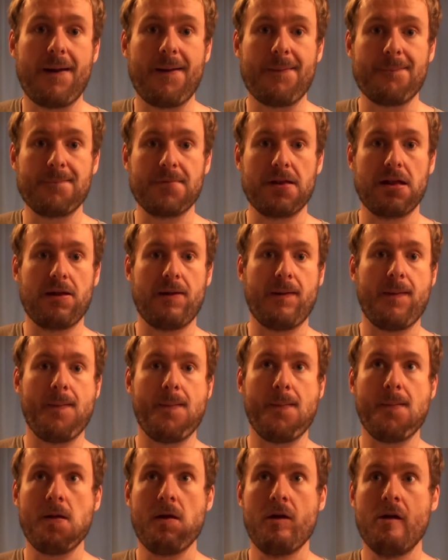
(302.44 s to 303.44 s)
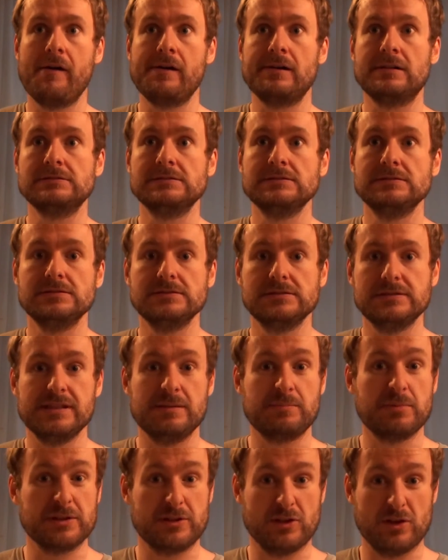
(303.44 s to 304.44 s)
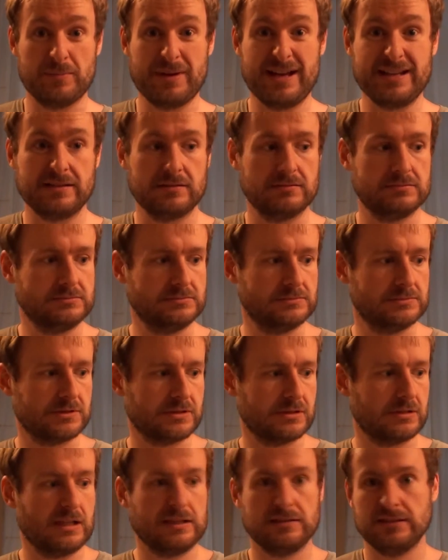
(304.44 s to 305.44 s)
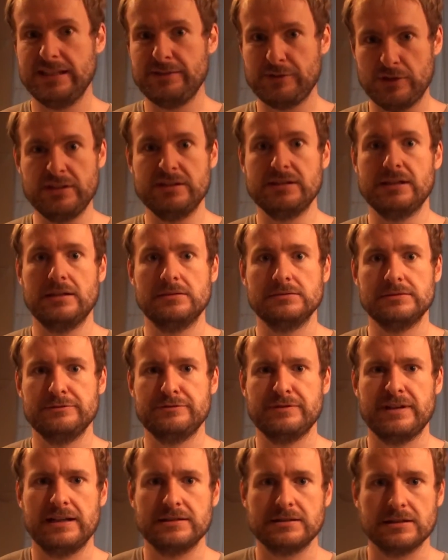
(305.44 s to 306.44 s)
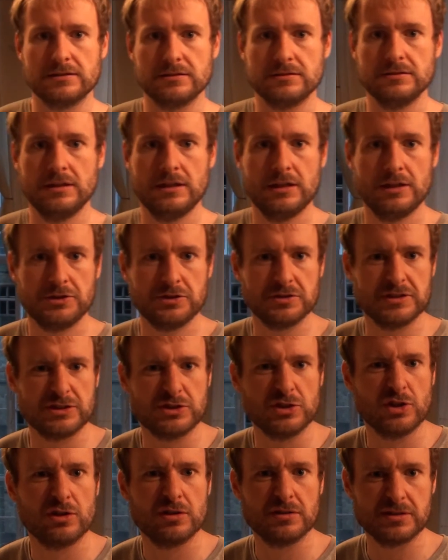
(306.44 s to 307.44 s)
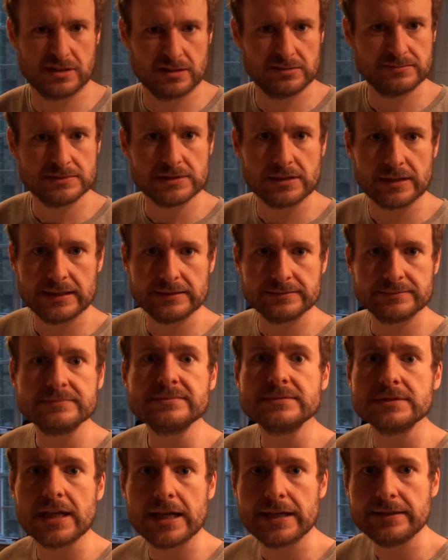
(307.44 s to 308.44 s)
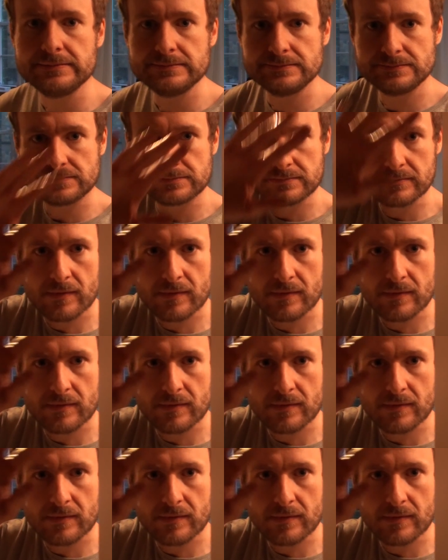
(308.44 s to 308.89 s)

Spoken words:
and yeah, probably got to bed. So I'll leave you in there. In fact, I'll shut this door on you. All right, night.